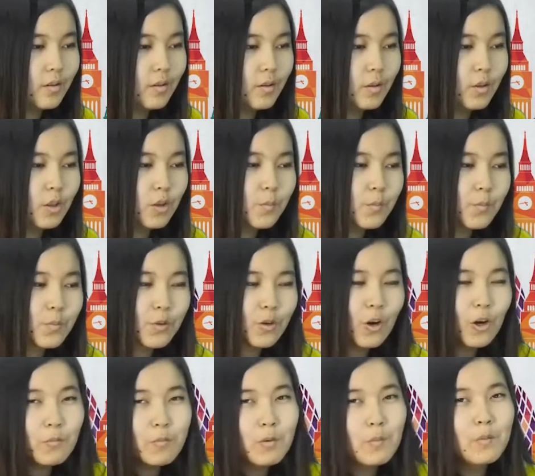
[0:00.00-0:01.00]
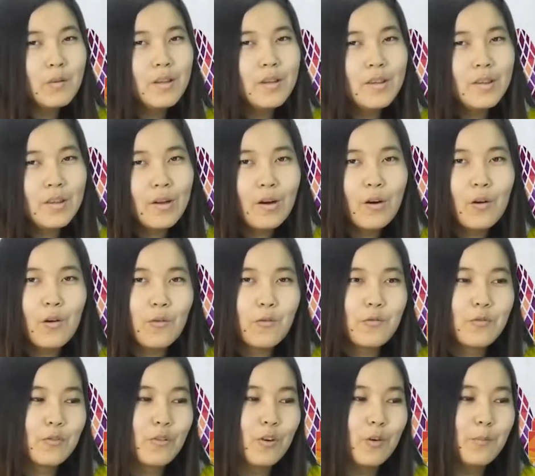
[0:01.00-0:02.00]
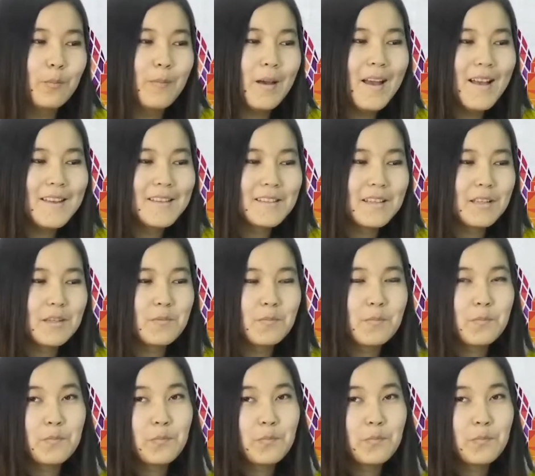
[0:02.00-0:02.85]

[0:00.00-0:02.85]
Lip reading: You probably know from math that